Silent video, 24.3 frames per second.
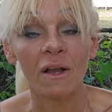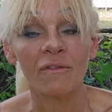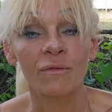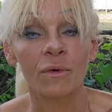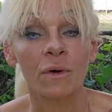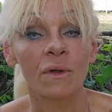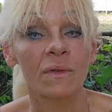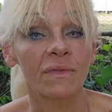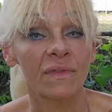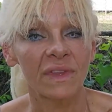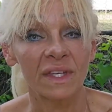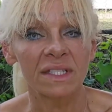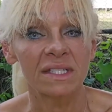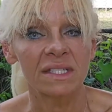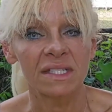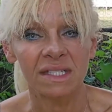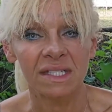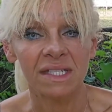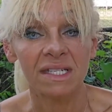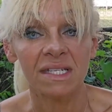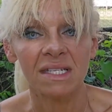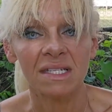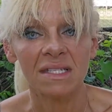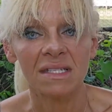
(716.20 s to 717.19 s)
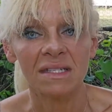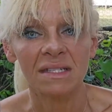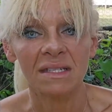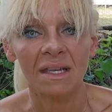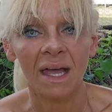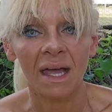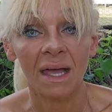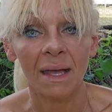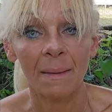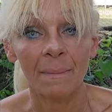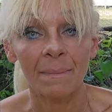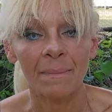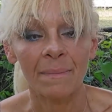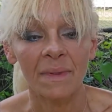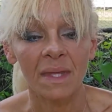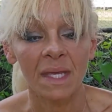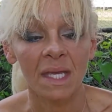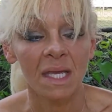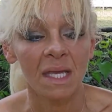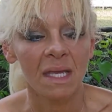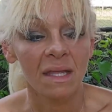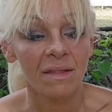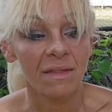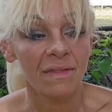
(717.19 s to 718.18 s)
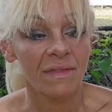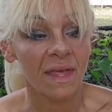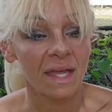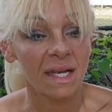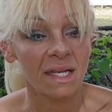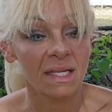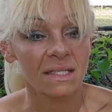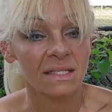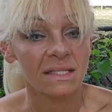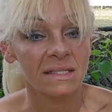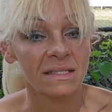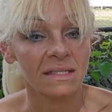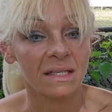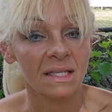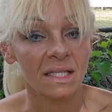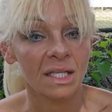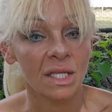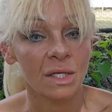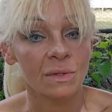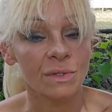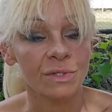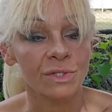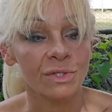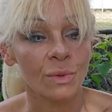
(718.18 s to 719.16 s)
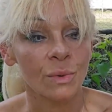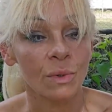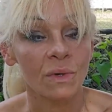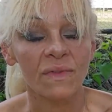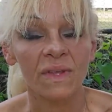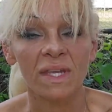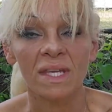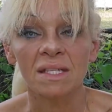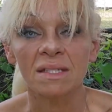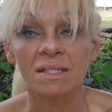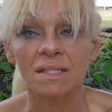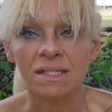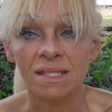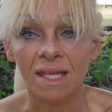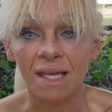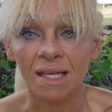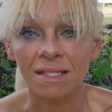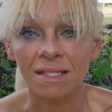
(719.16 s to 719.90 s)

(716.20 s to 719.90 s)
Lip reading: the disease that is close, or the insects